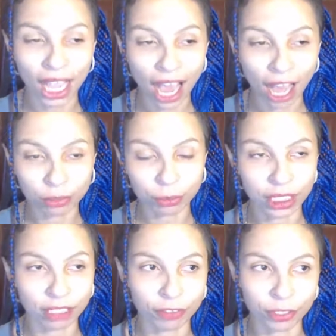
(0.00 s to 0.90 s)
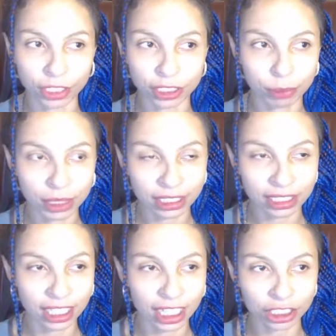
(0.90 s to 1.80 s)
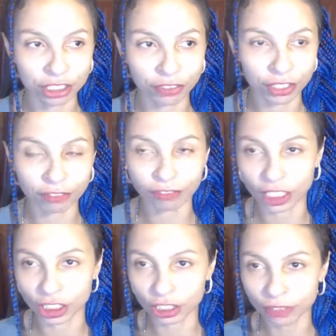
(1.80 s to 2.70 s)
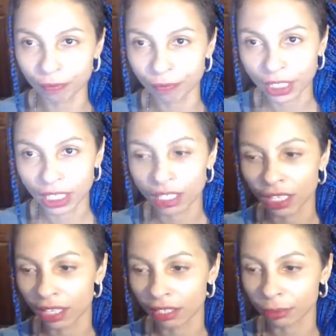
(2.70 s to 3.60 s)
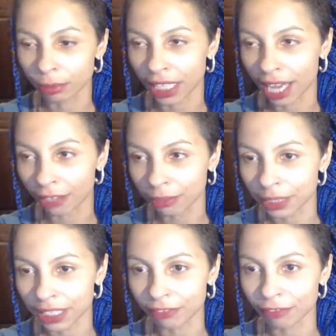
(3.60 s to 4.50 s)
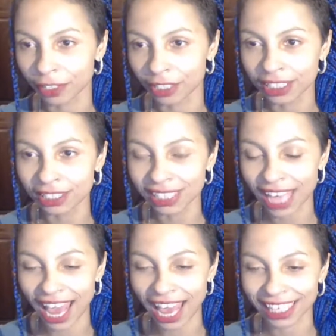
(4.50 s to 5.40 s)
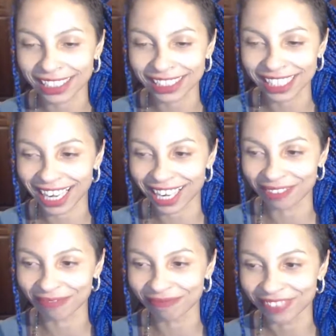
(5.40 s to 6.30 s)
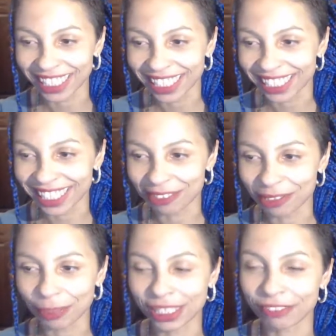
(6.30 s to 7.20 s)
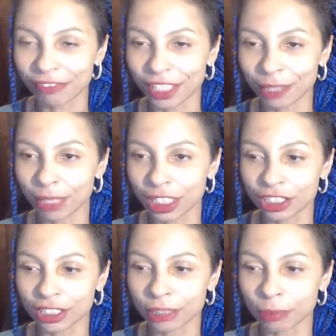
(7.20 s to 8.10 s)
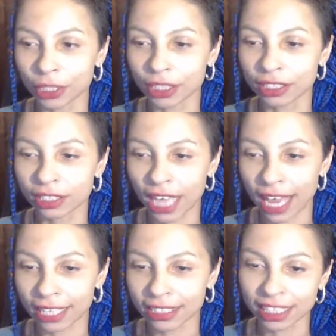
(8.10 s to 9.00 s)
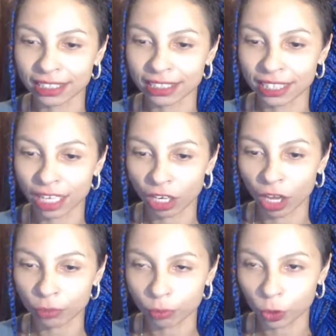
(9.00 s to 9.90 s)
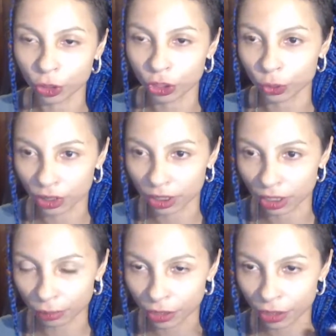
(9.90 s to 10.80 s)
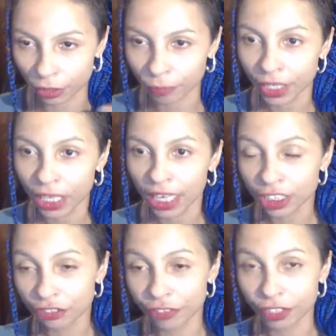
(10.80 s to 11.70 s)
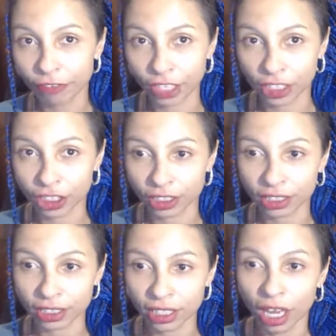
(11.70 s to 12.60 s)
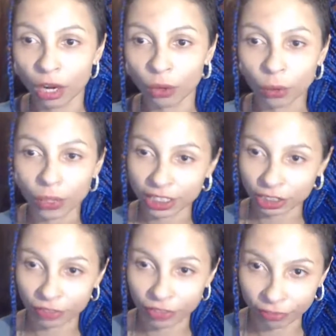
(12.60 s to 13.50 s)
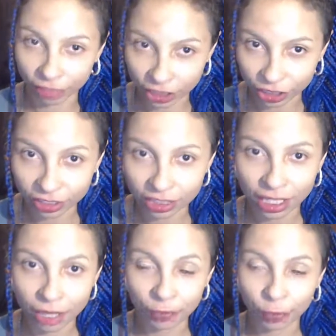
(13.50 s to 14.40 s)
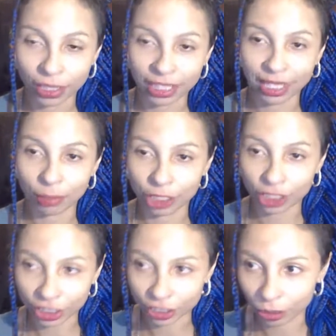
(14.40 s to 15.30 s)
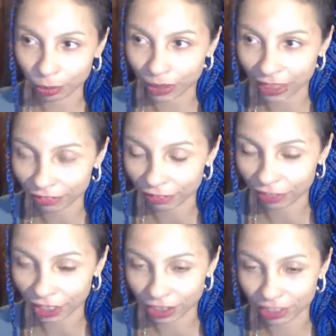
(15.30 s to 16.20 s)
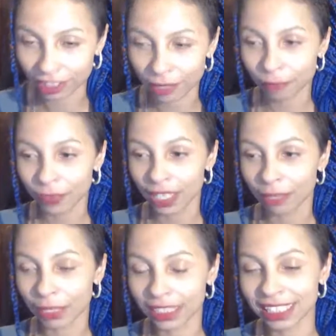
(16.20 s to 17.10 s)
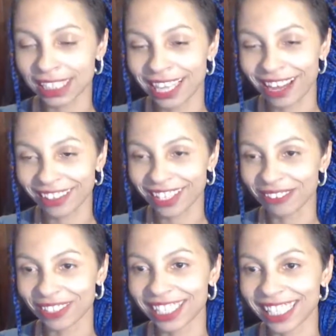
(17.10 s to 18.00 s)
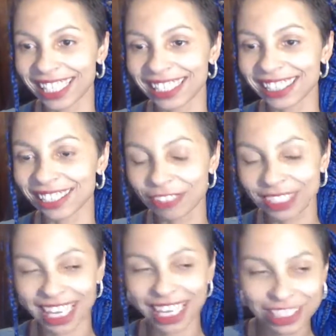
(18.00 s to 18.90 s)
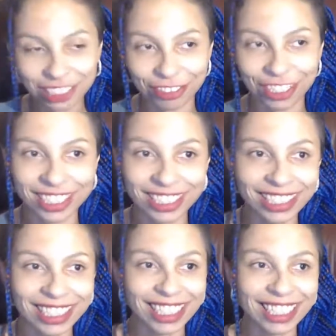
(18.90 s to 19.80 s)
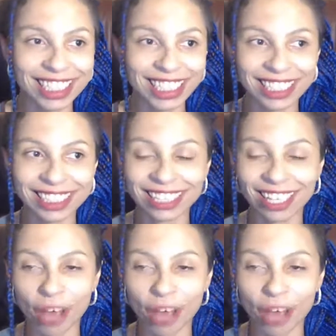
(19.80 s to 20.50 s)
outwardly focused because it's an extroverted function. They will be outwardly focused, and they will be very much dispersed, and it's a lot more short term. So extroverted functions, all extroverted functions, whether they be judging or perceiving functions, basically how they work is, if it's extroverted, it is